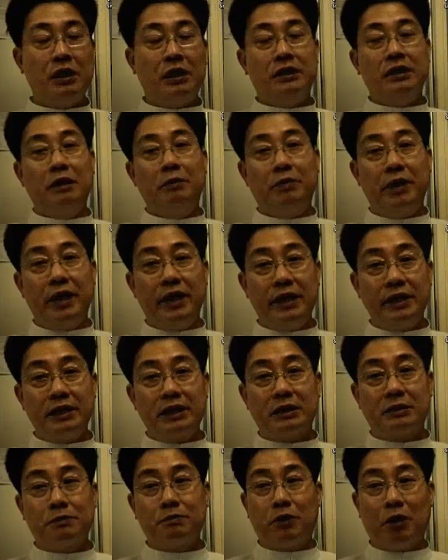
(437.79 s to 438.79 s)
The
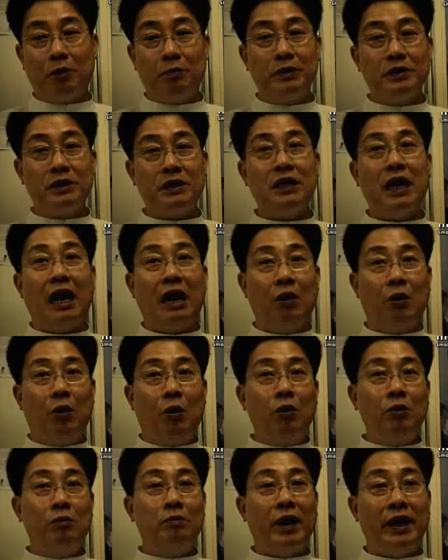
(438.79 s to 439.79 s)
brothers' property are
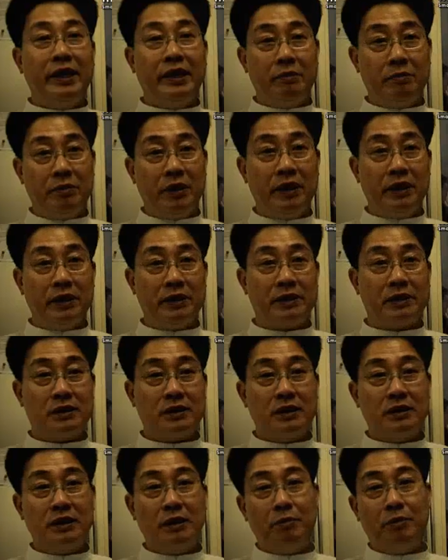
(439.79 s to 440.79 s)
owned by the brothers.
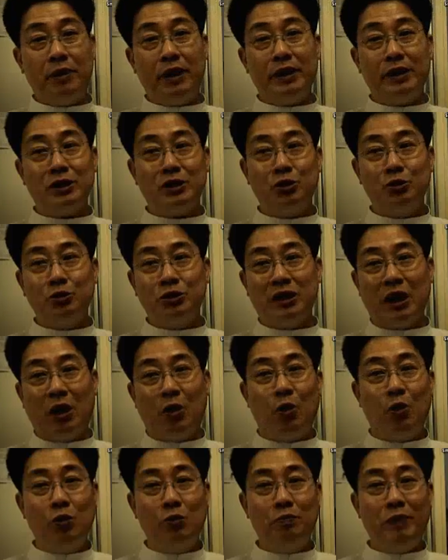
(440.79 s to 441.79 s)
The brothers use their
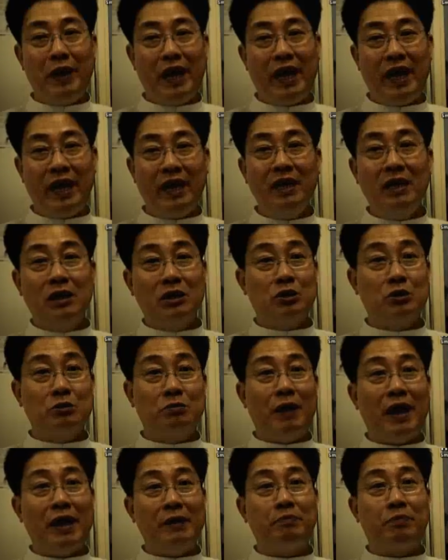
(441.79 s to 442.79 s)
own pay to
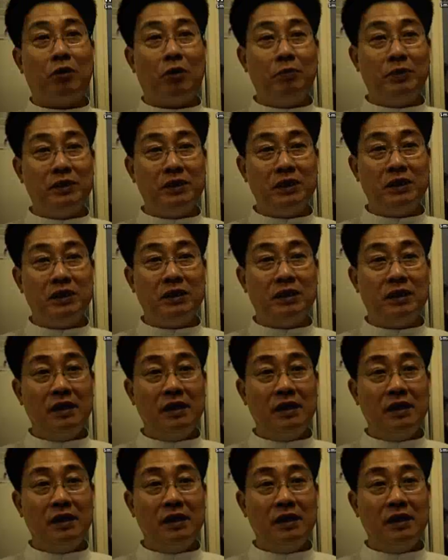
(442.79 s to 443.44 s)
buy property.